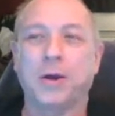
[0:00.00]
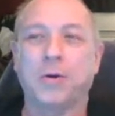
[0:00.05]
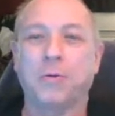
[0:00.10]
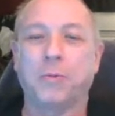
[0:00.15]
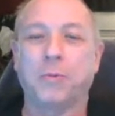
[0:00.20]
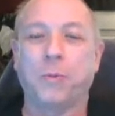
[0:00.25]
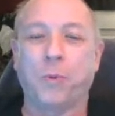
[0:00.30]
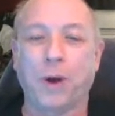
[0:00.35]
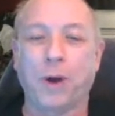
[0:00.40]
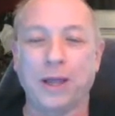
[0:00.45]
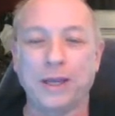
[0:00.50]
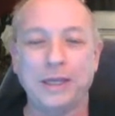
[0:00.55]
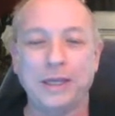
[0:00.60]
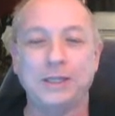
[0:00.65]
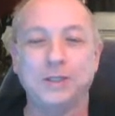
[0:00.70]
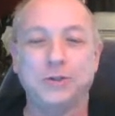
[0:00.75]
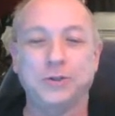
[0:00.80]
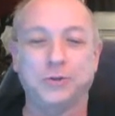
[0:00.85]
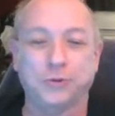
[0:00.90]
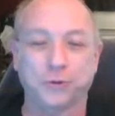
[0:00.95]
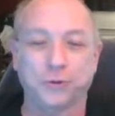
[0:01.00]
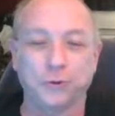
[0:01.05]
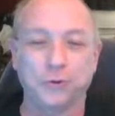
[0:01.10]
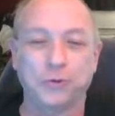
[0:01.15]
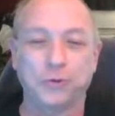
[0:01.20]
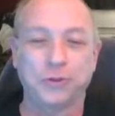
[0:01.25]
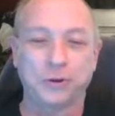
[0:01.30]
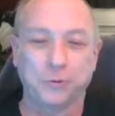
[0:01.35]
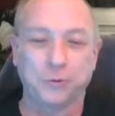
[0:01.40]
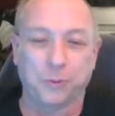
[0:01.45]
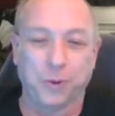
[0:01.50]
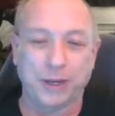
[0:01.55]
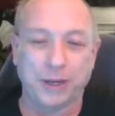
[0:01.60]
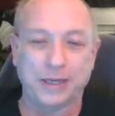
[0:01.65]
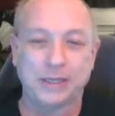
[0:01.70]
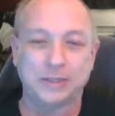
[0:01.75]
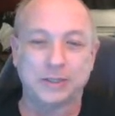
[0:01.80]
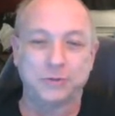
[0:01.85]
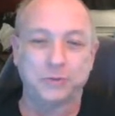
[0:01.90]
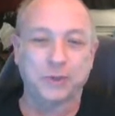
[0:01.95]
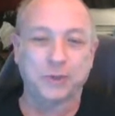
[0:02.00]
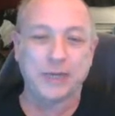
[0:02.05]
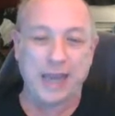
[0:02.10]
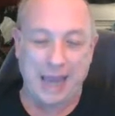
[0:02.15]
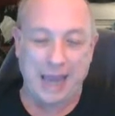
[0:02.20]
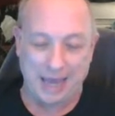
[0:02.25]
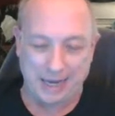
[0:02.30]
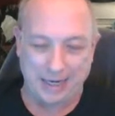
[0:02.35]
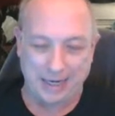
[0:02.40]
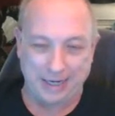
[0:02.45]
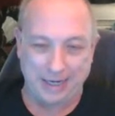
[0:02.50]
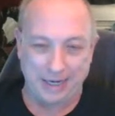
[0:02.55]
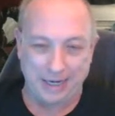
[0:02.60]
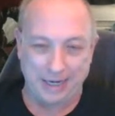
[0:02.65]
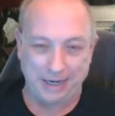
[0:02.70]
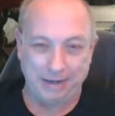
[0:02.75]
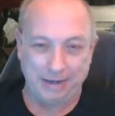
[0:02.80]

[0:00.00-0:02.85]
what is truth and what is reality.